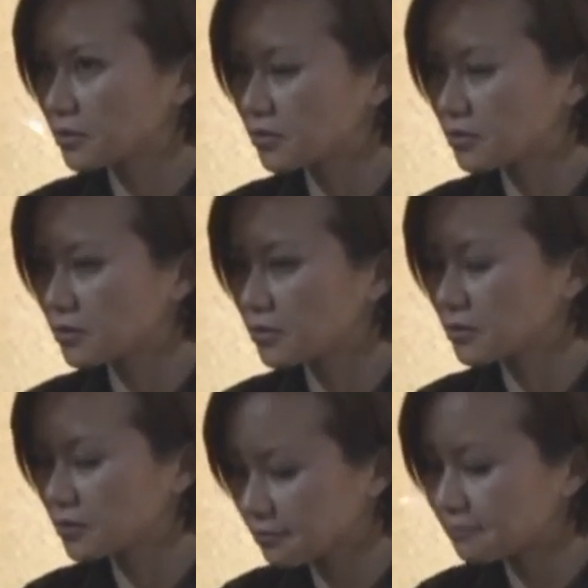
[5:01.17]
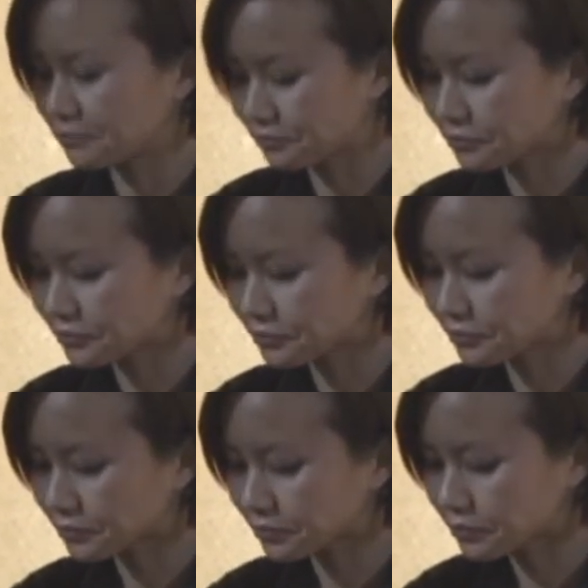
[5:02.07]

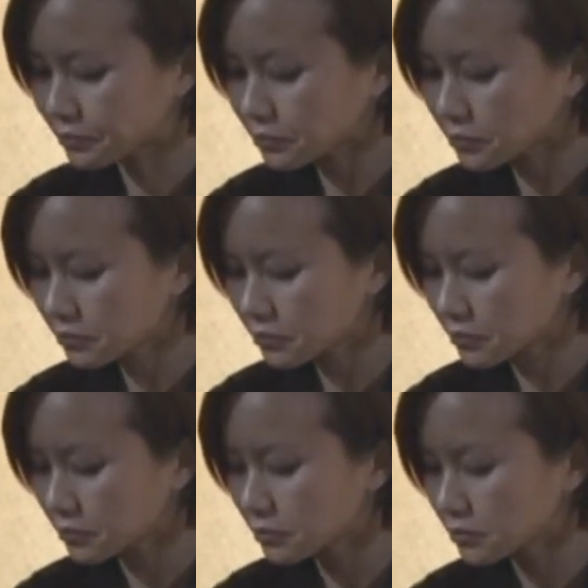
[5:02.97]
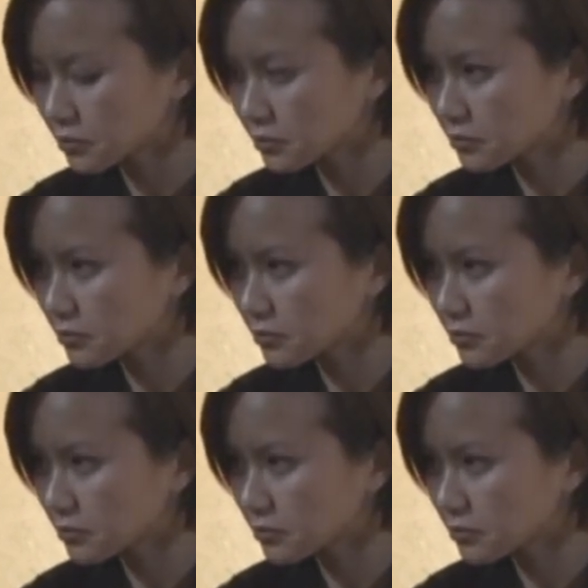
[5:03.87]
(silent)